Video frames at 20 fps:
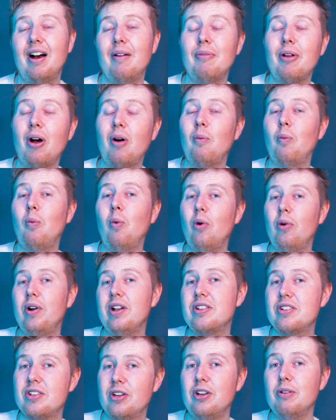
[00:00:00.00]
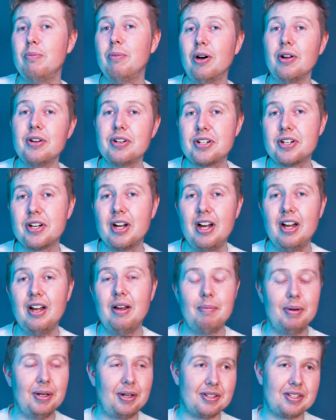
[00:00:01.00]
I'm not worried too much
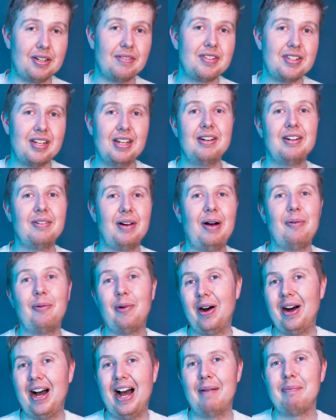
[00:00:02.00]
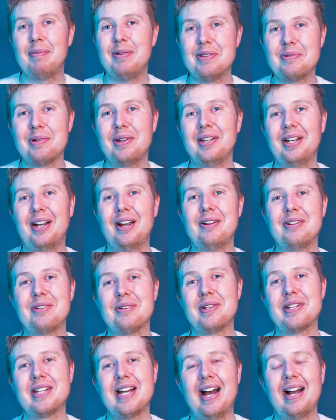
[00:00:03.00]
because I've seen what happens when they go
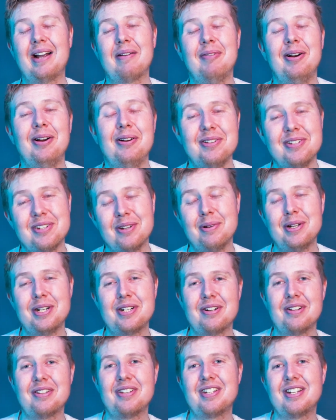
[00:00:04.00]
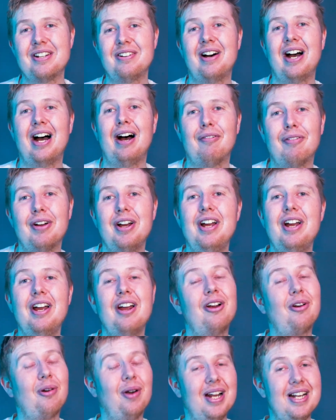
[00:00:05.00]
into attack mode, so we should still have
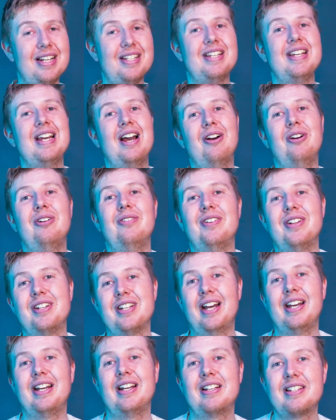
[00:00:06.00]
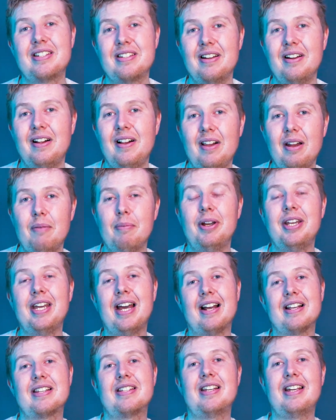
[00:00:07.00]
crazy overtakes. But
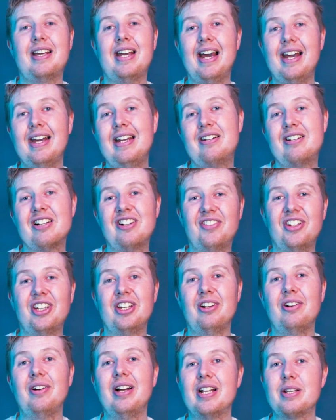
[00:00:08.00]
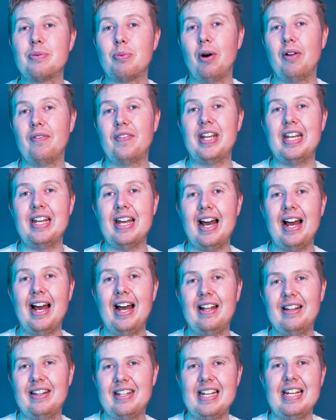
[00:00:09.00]
yes, K W is what the,
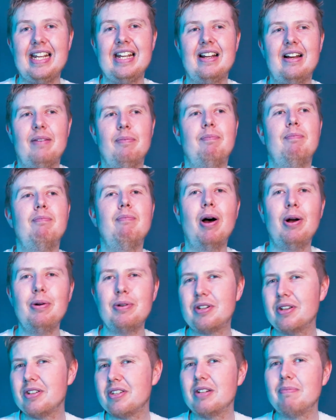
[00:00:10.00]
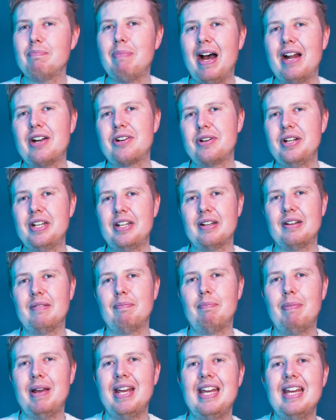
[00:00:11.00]
the motors and battery
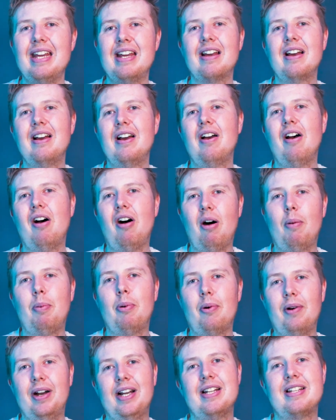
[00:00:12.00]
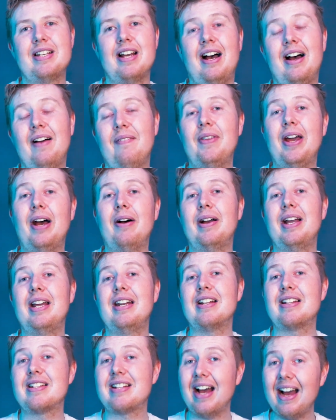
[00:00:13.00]
can peak operate at. Now,
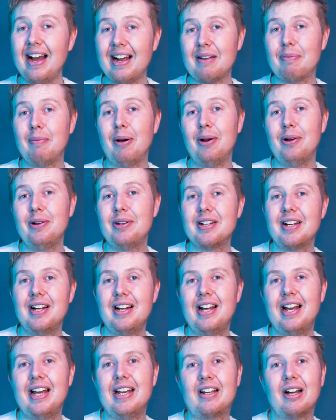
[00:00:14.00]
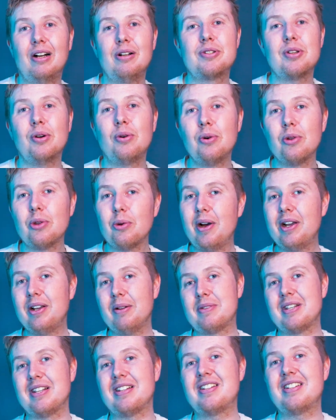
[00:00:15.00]
in attack mode, it goes all the way
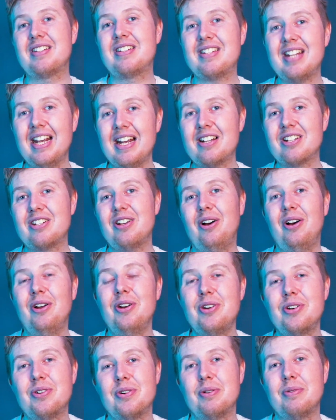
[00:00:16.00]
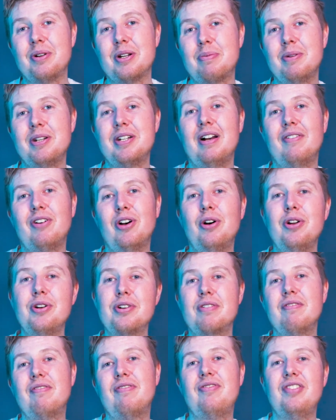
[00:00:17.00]
up to six hundred, which means you have one
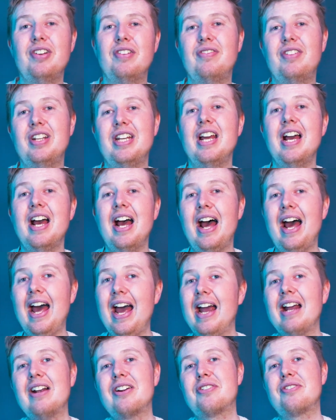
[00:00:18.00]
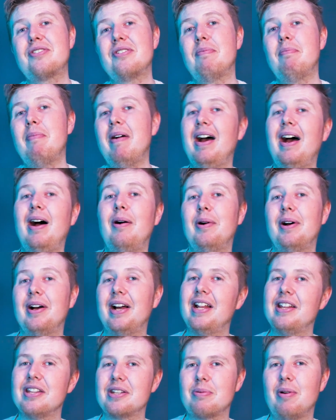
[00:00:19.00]
hundred fifty extra power,
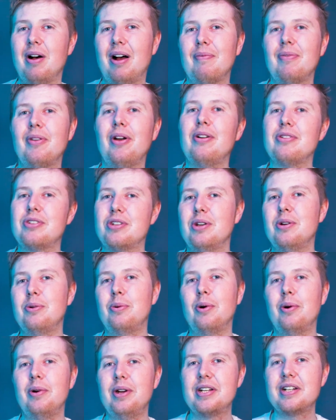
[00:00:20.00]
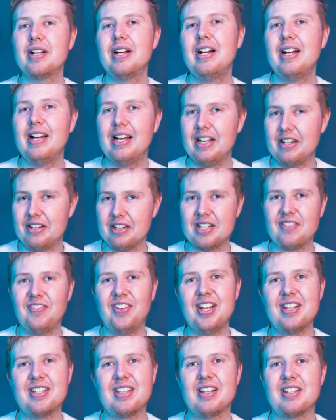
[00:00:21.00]
hence why I'm not too worried. It just
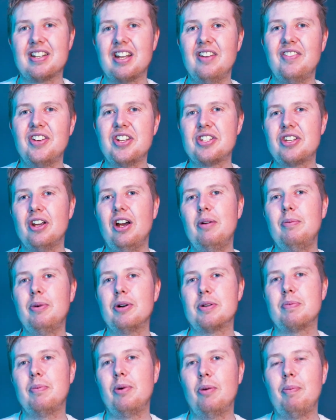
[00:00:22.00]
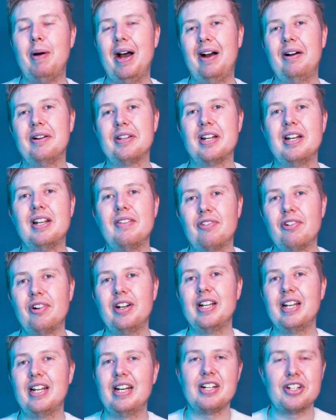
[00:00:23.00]
means there's going to be so much more power
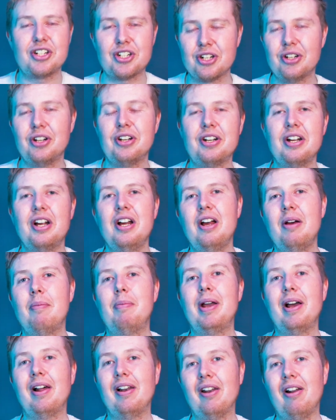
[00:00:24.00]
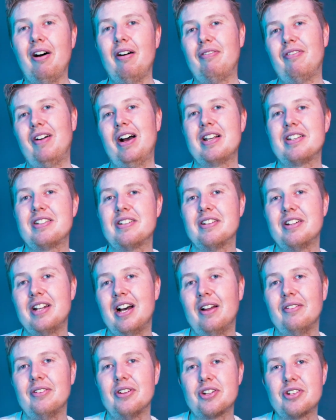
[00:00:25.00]
delivery, and it should be a lot faster
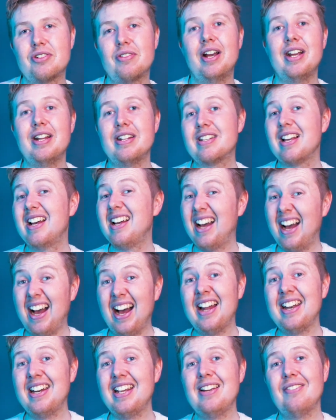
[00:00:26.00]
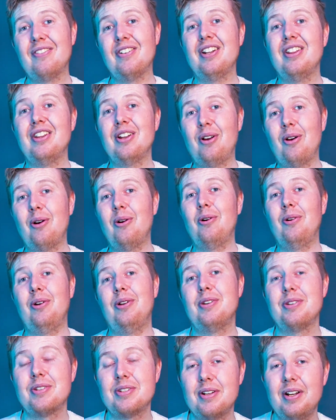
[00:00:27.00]
down the straights and even in the
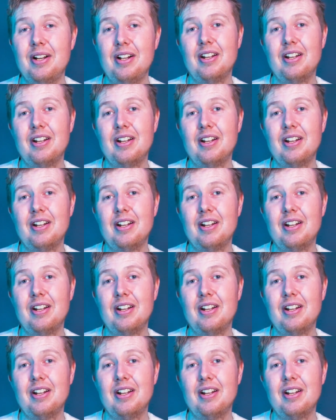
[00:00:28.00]
corners.